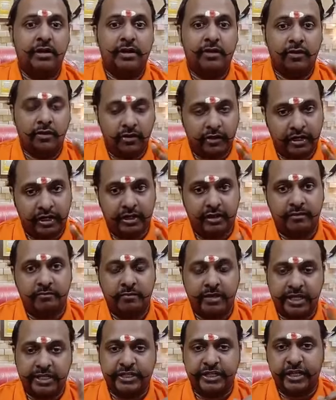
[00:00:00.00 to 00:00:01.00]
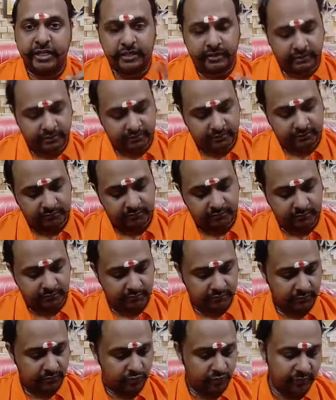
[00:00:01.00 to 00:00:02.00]
Okay, patient
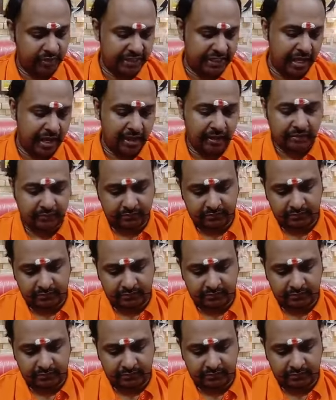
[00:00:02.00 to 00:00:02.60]
Sumita,